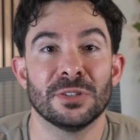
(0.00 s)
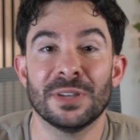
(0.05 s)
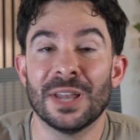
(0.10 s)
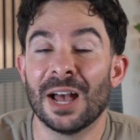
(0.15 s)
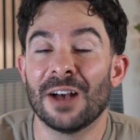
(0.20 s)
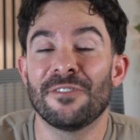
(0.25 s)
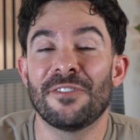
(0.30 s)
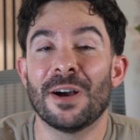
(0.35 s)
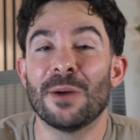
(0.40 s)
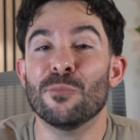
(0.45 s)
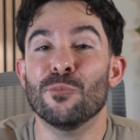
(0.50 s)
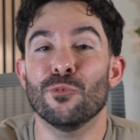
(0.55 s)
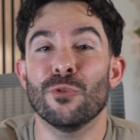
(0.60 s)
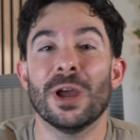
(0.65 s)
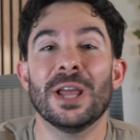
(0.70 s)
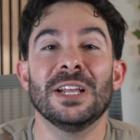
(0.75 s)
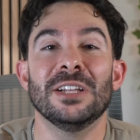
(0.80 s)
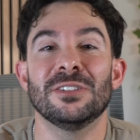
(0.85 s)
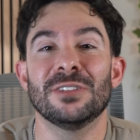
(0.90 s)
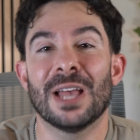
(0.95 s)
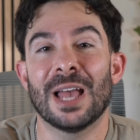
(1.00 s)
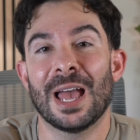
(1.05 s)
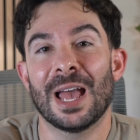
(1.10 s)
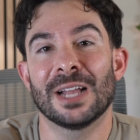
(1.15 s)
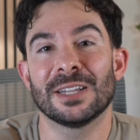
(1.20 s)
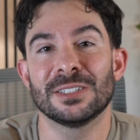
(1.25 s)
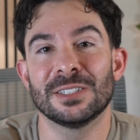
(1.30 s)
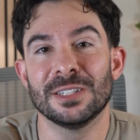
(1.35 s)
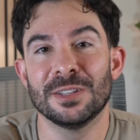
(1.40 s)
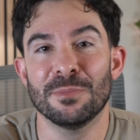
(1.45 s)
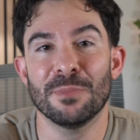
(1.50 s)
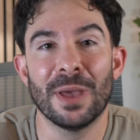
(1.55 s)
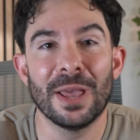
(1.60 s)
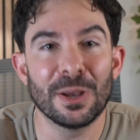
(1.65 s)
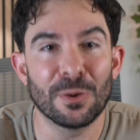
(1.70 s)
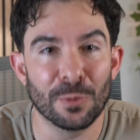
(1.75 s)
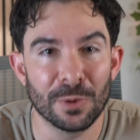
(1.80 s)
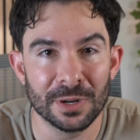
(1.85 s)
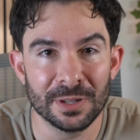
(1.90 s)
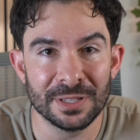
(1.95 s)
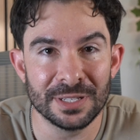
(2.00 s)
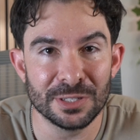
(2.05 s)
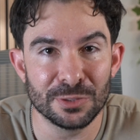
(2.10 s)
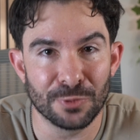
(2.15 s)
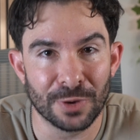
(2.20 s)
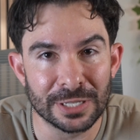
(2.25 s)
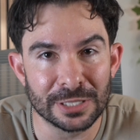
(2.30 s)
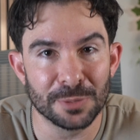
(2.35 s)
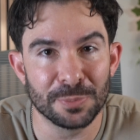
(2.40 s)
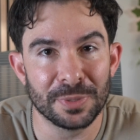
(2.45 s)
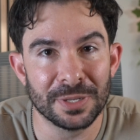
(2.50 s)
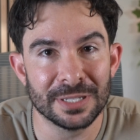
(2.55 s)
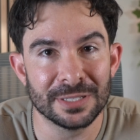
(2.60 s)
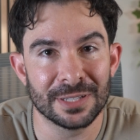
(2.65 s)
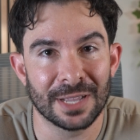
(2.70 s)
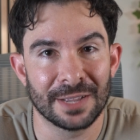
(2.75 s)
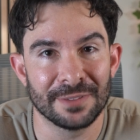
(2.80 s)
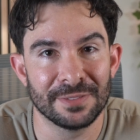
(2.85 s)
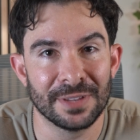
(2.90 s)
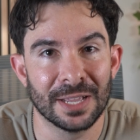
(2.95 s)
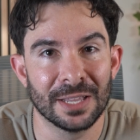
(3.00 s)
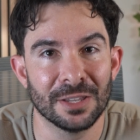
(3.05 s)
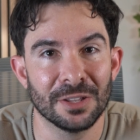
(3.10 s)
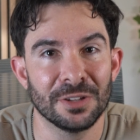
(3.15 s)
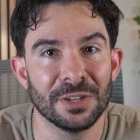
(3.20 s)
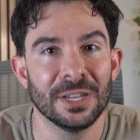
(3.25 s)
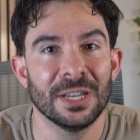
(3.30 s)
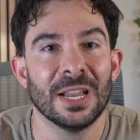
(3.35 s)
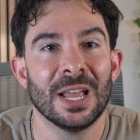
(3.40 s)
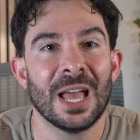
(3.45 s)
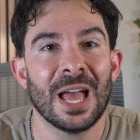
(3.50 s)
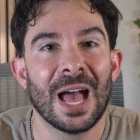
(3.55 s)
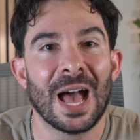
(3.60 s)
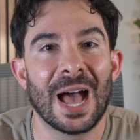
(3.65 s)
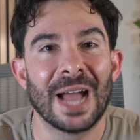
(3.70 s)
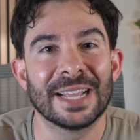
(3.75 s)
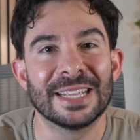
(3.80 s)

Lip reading: now if I'm ready to actually make one of these recipes I've downloaded, I